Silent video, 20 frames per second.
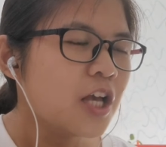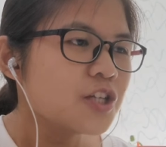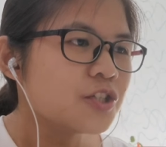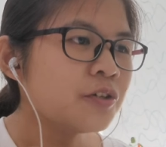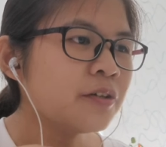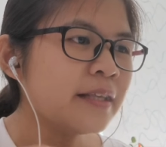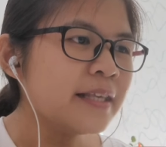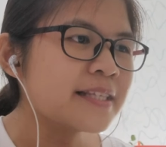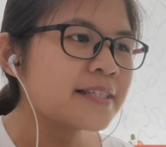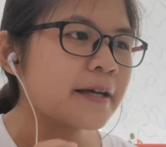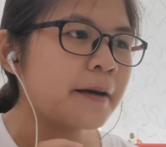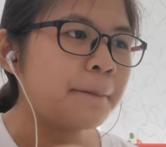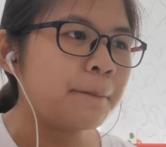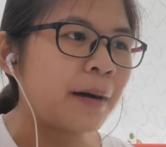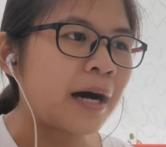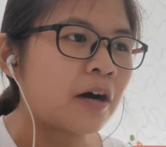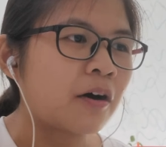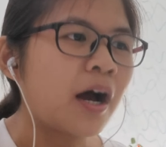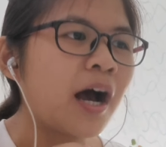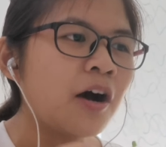So it's
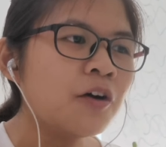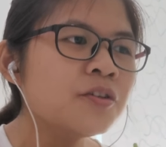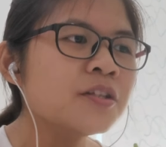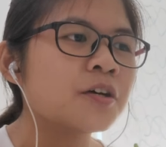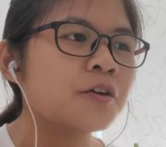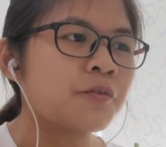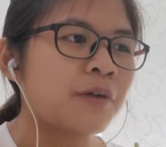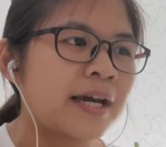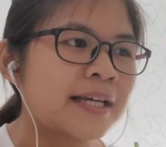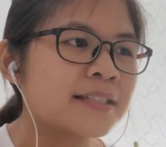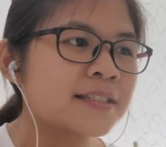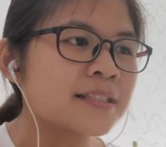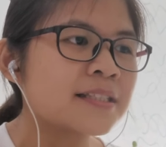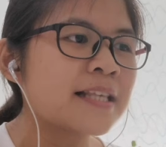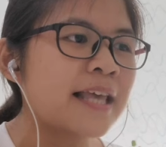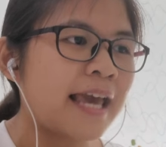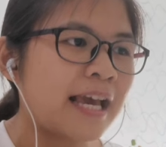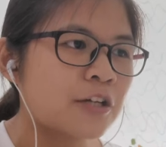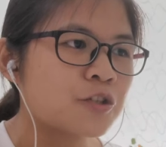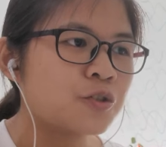about how the
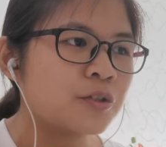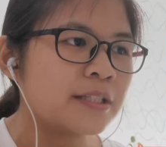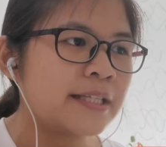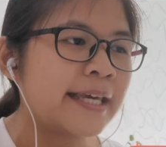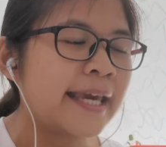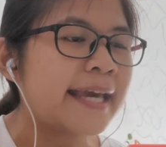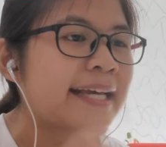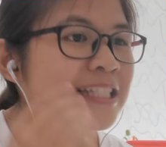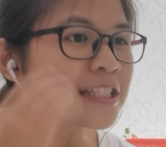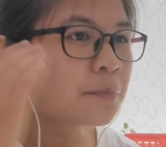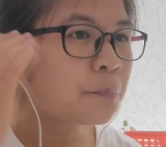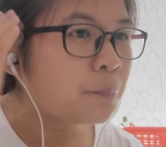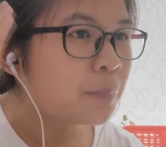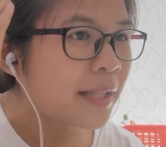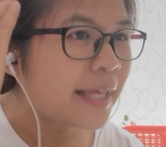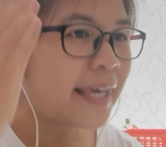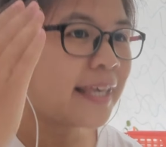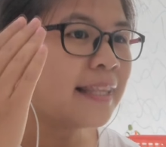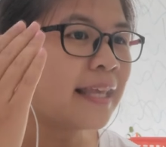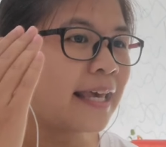writers actually
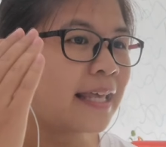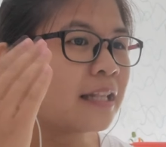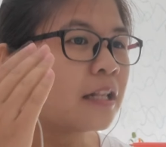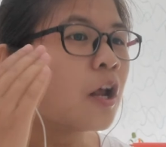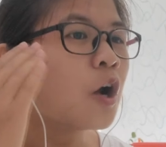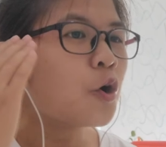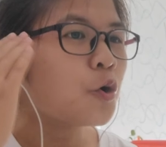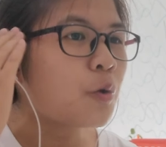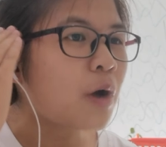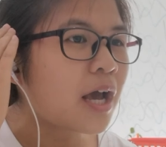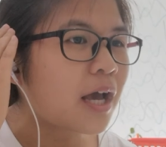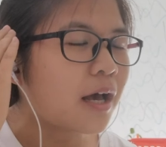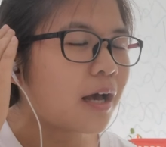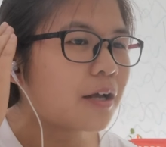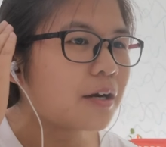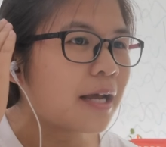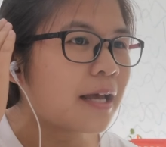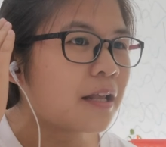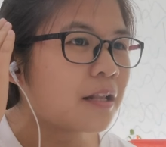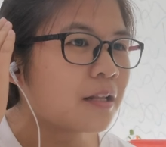explain
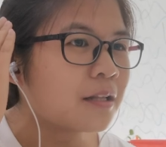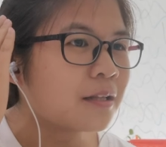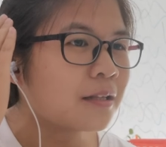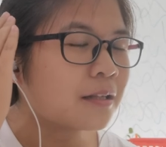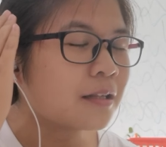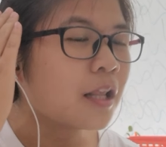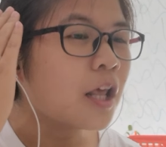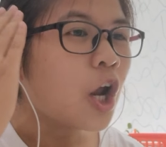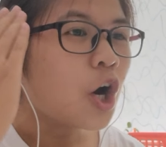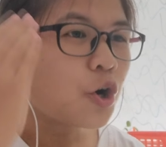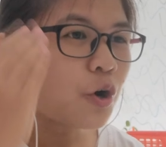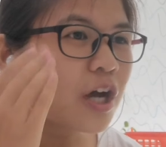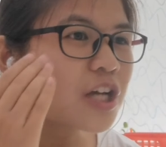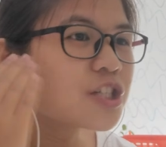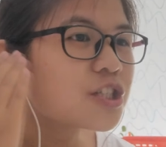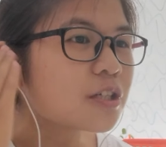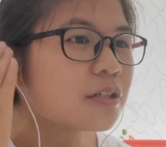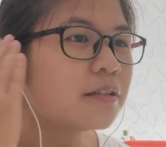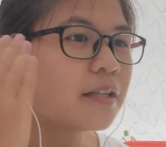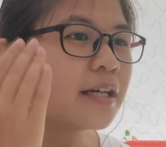and
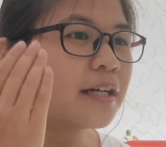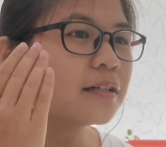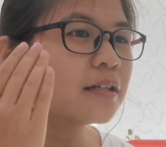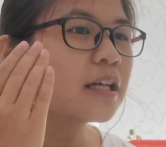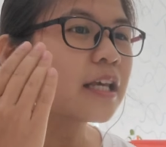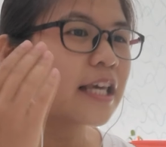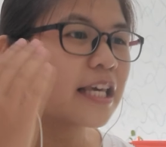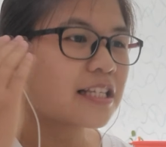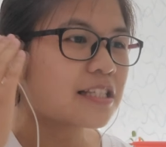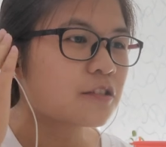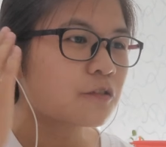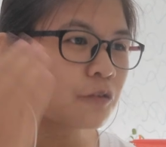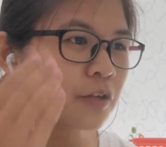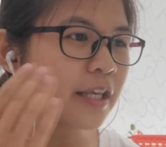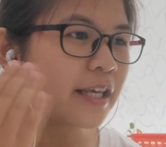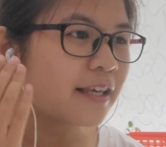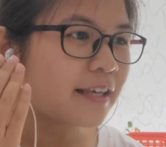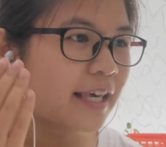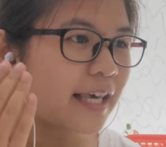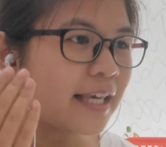rationale his
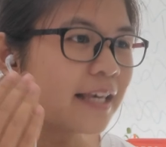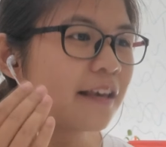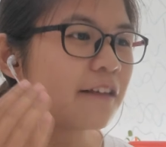thinking,